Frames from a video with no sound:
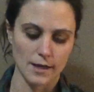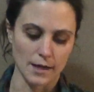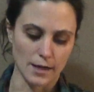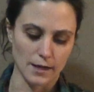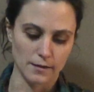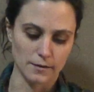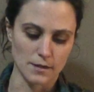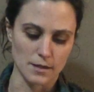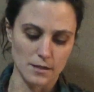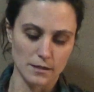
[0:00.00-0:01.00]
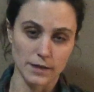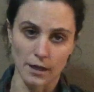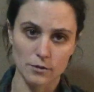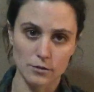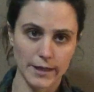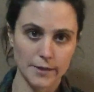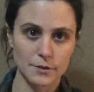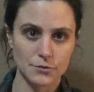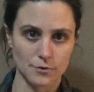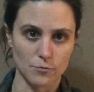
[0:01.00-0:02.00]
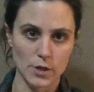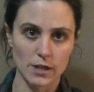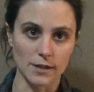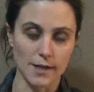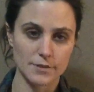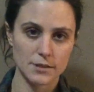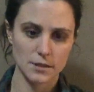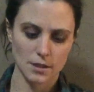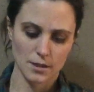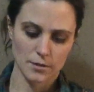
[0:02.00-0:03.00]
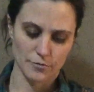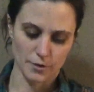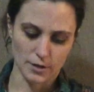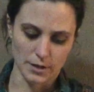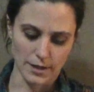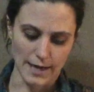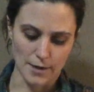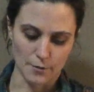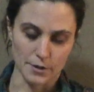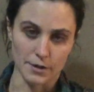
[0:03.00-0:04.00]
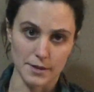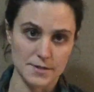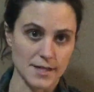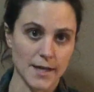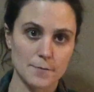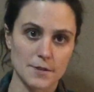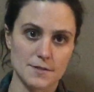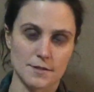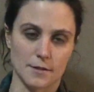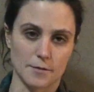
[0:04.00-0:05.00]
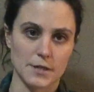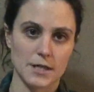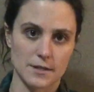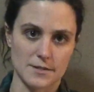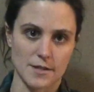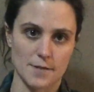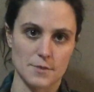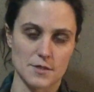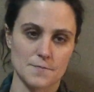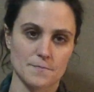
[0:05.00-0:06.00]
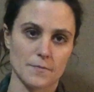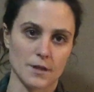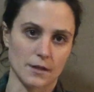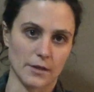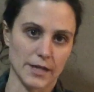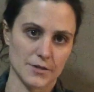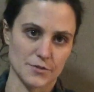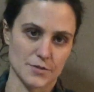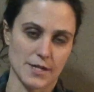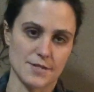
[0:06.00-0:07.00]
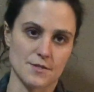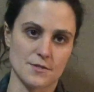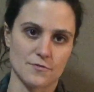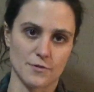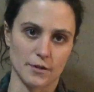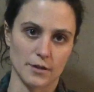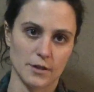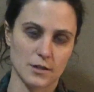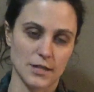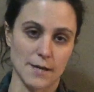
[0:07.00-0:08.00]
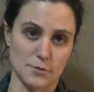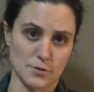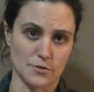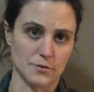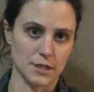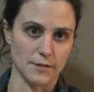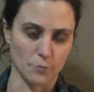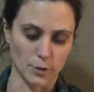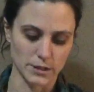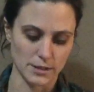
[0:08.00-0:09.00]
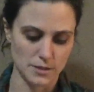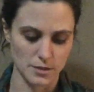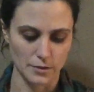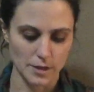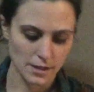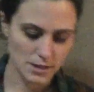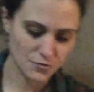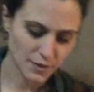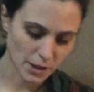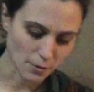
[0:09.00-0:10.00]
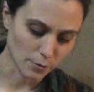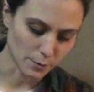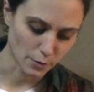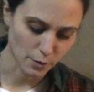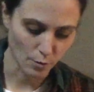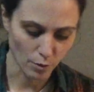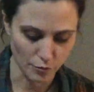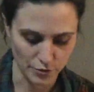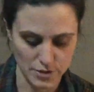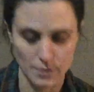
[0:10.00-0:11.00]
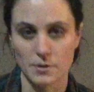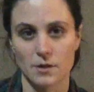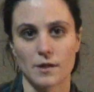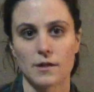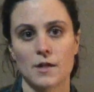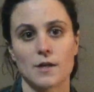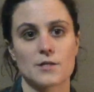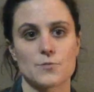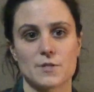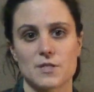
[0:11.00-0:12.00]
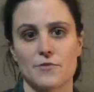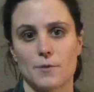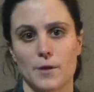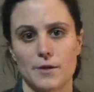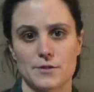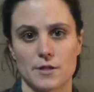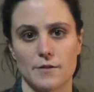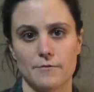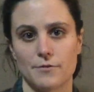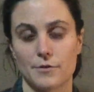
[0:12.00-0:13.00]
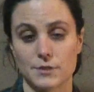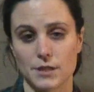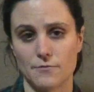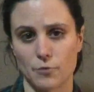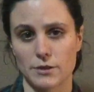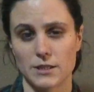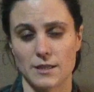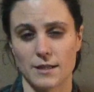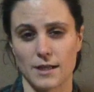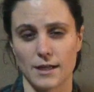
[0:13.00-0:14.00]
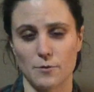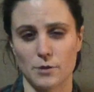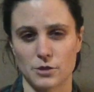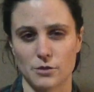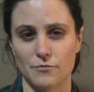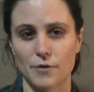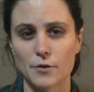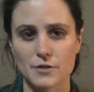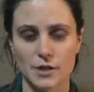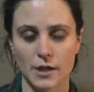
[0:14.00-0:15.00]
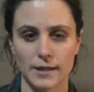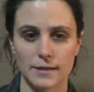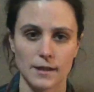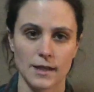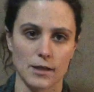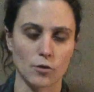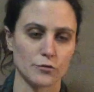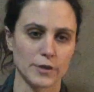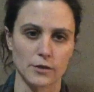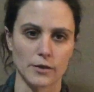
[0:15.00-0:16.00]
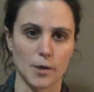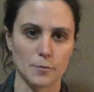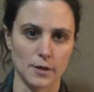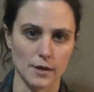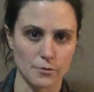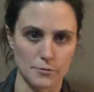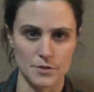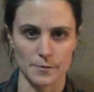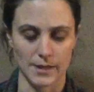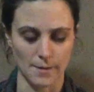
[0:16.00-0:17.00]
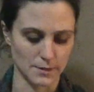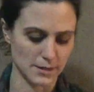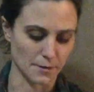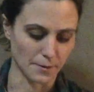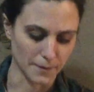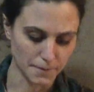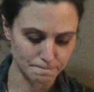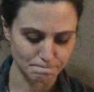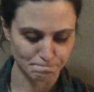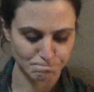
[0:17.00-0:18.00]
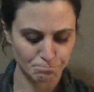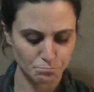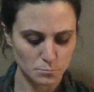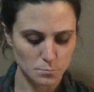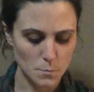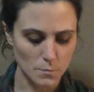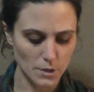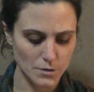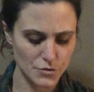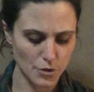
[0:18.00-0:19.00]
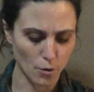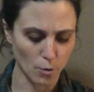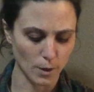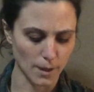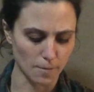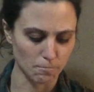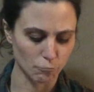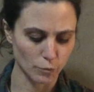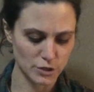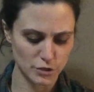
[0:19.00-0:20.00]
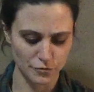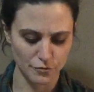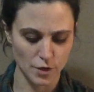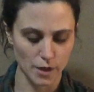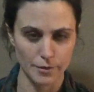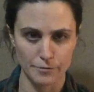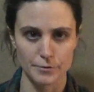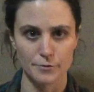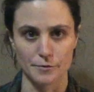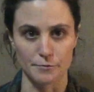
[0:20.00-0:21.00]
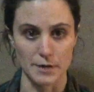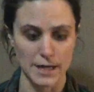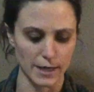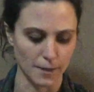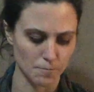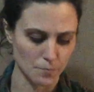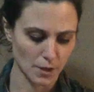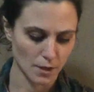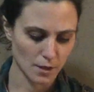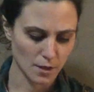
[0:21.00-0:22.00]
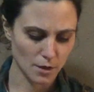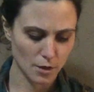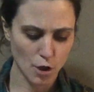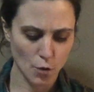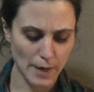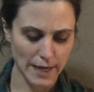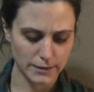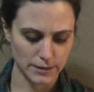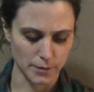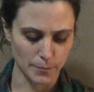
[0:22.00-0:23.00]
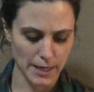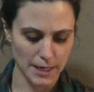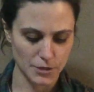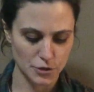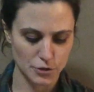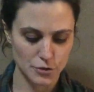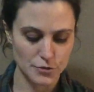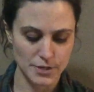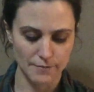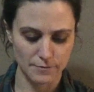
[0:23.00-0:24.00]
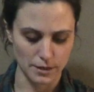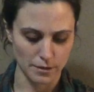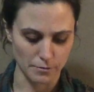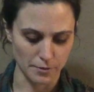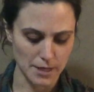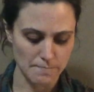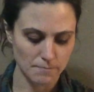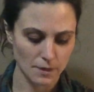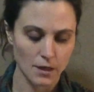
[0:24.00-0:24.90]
and the technical language from week 11 for our assignments and our reading assignments and our exercises for chapters 13 and 14. So this video will go over some of the specific parts of 13 and 14 that I want you to focus on, and hopefully it'll help you get through some of that material. So once you've gone through the reading, you can go back to page 273